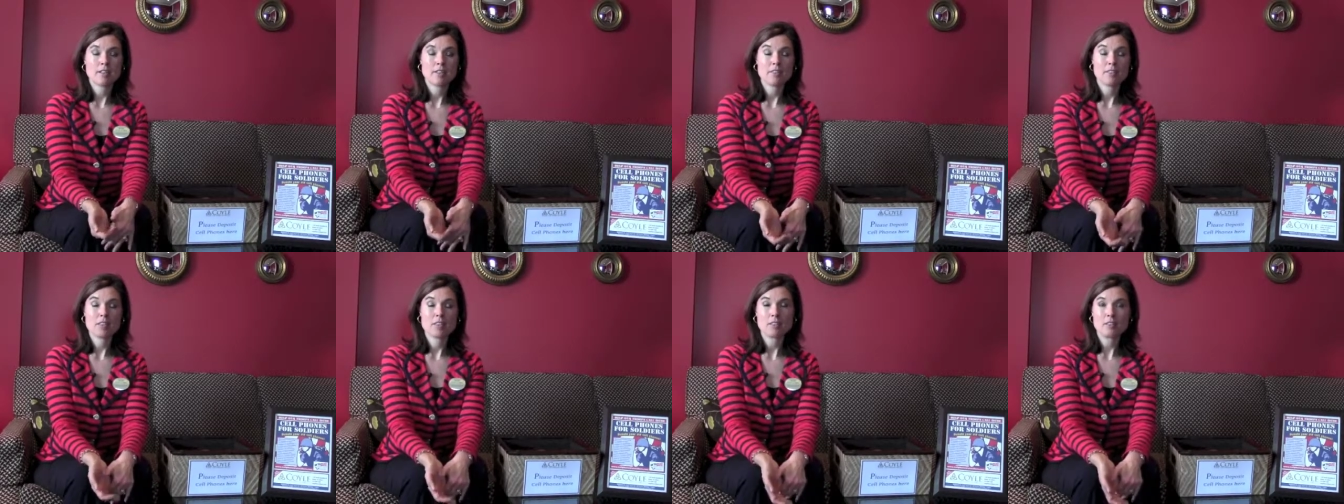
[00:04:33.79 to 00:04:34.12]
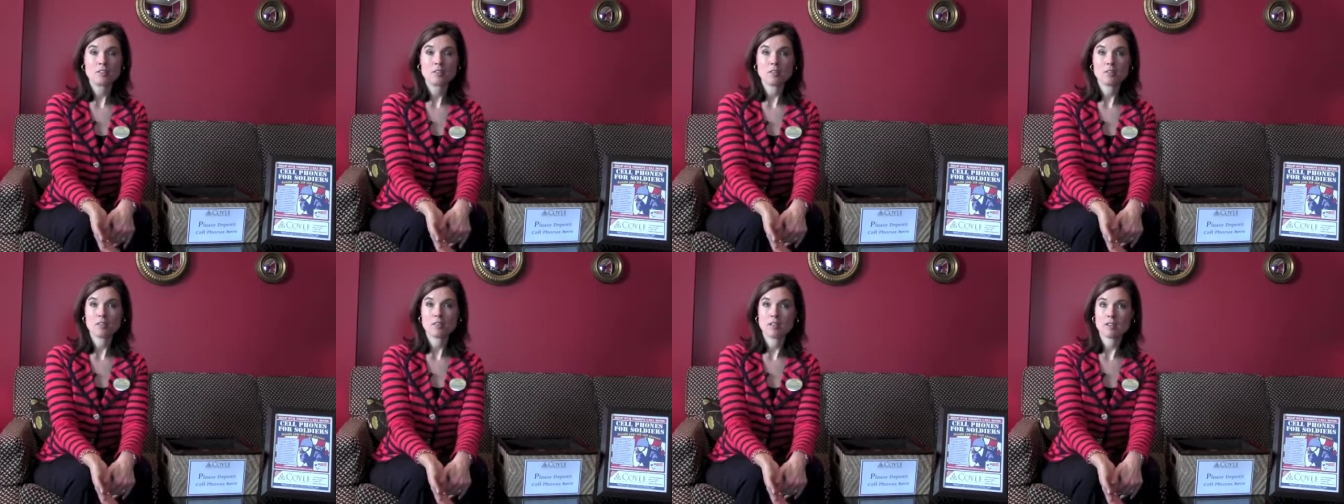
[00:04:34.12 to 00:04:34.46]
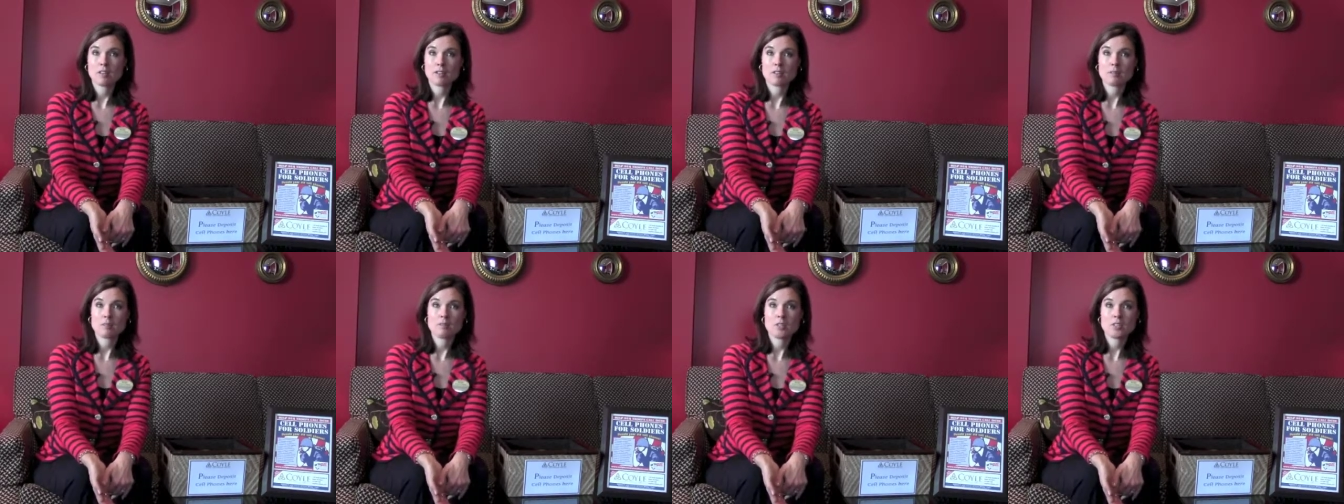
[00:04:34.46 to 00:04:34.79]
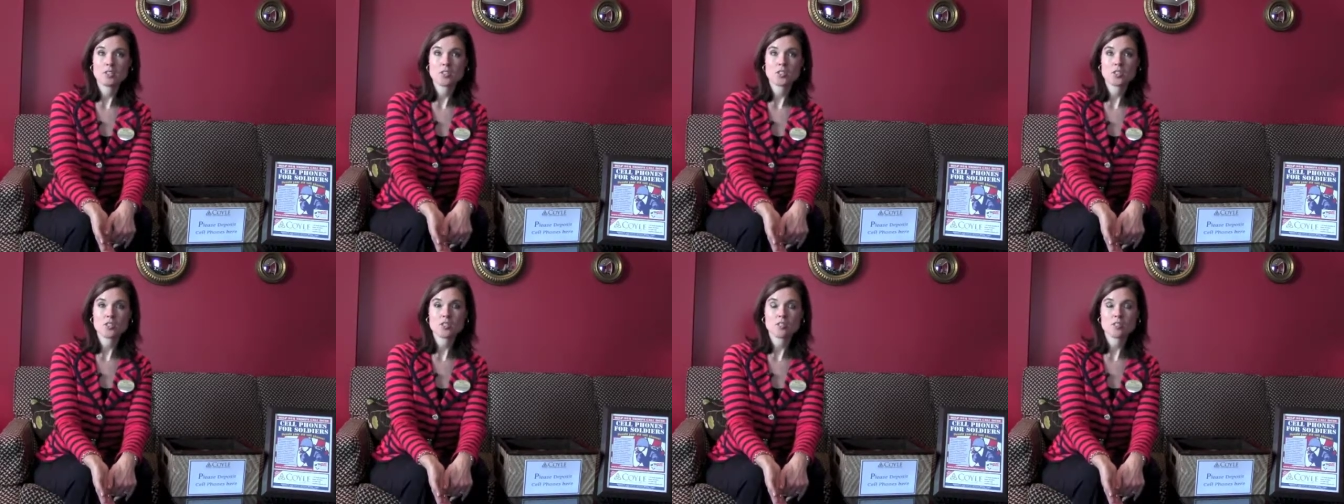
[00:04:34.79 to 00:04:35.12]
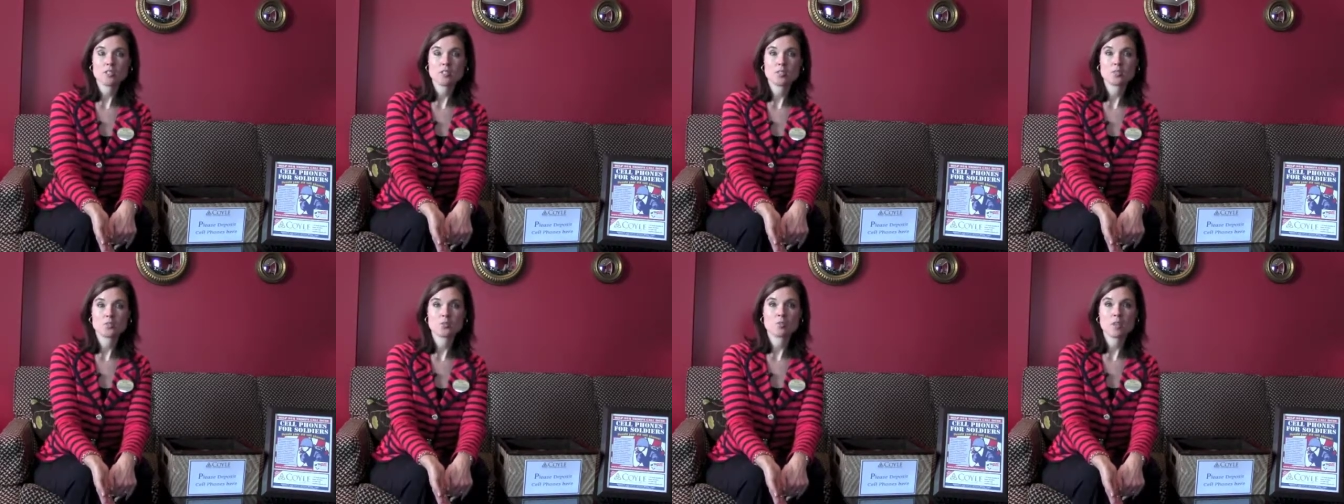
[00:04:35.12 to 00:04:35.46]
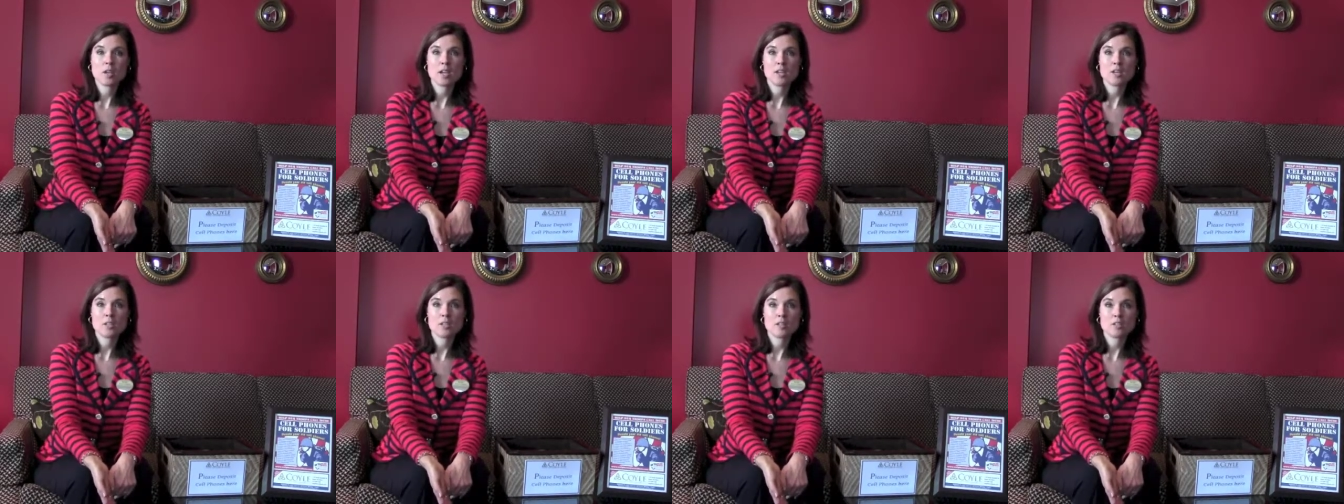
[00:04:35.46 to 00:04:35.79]
Thank you to London Mitchell and his
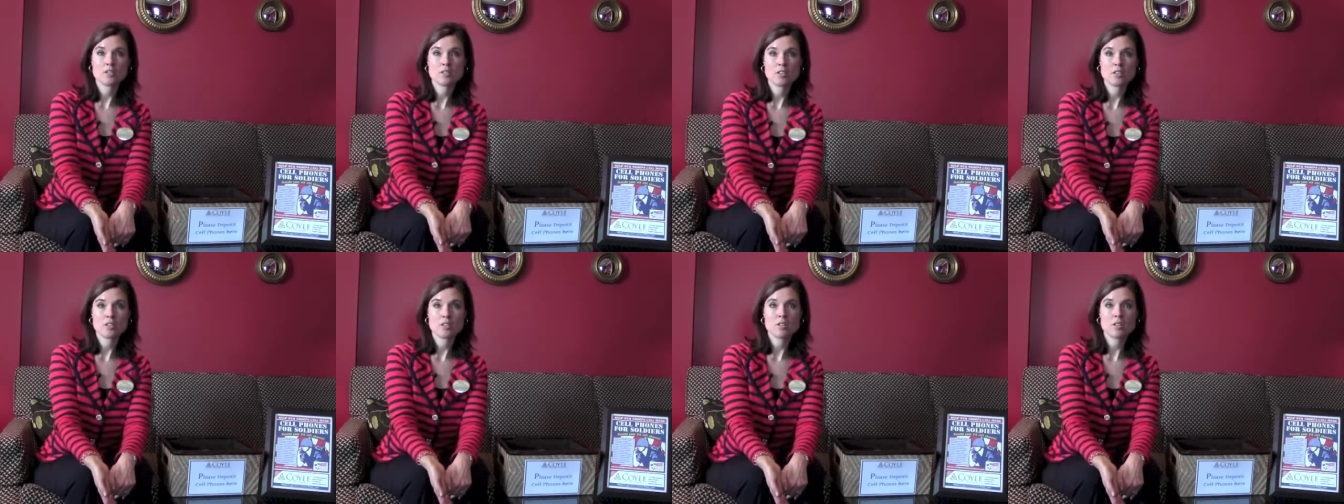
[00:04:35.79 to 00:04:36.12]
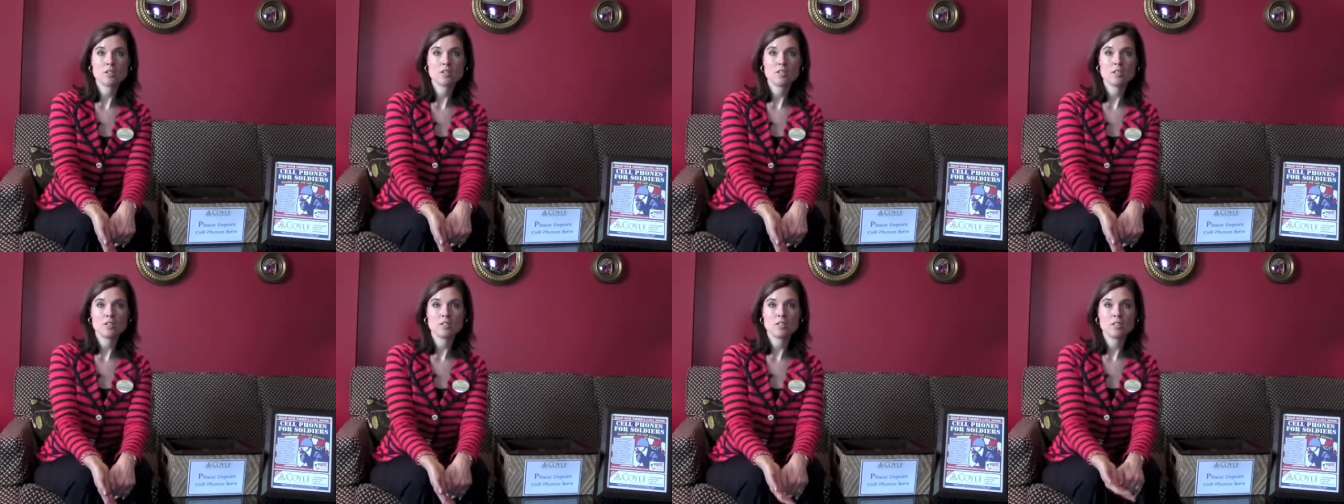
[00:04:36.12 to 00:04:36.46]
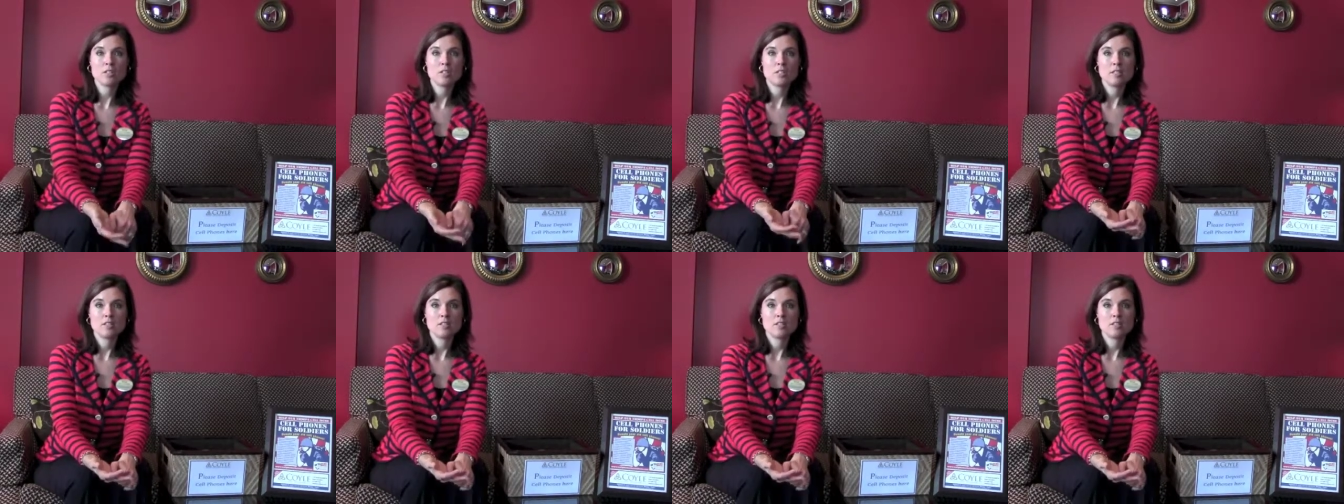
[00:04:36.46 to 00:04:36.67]
radio show.